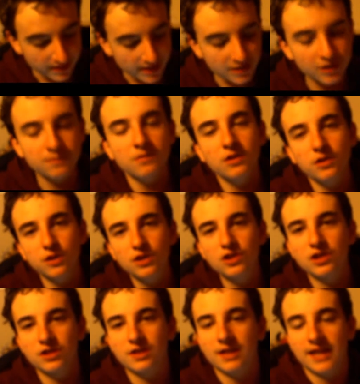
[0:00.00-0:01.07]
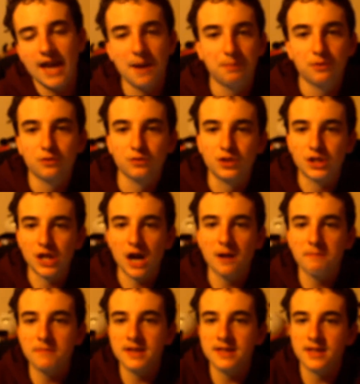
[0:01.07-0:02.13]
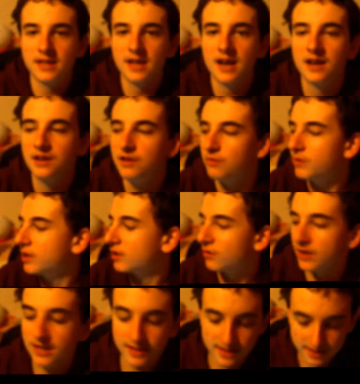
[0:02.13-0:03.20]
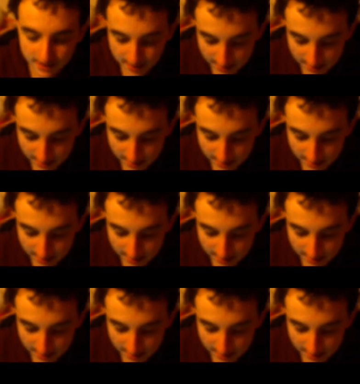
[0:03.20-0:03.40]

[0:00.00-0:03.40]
He was mostly just the Capitol zombie that kind of went crazy at the